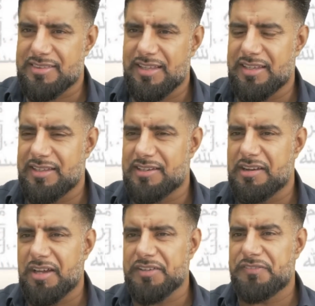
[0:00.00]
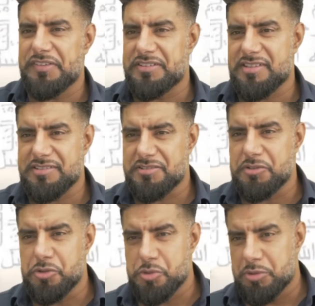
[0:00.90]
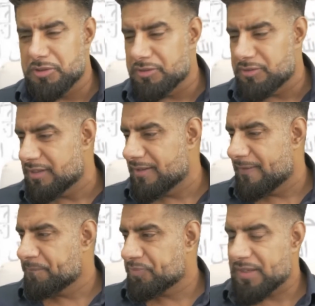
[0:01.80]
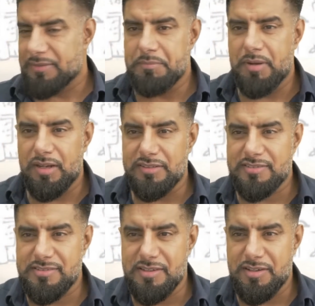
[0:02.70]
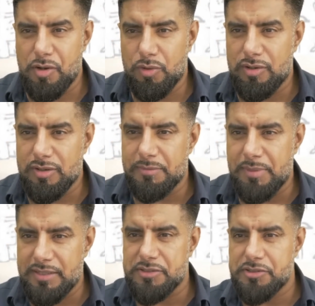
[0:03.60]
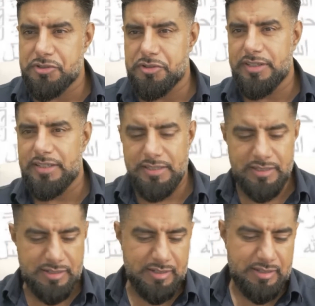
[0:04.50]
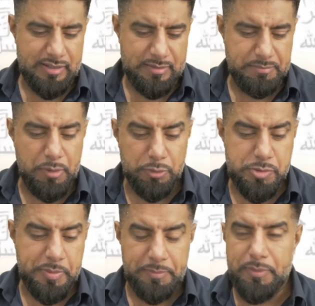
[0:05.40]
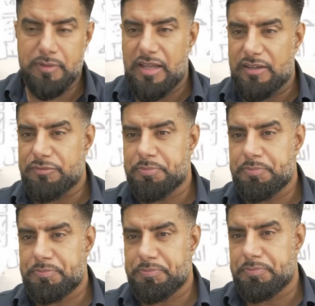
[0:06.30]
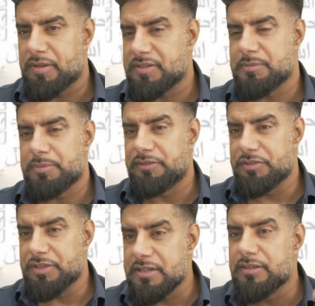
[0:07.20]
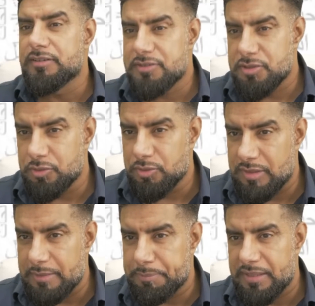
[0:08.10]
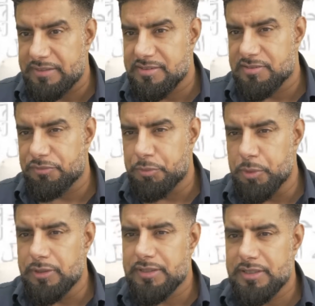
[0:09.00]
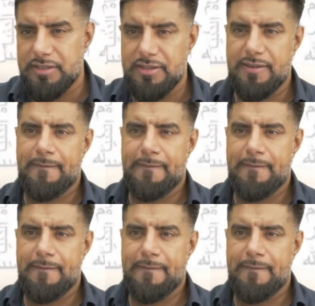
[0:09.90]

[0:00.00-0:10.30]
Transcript: Their life is as usual. Masks are no longer mandatory. Most people have possibly returned to their places of work.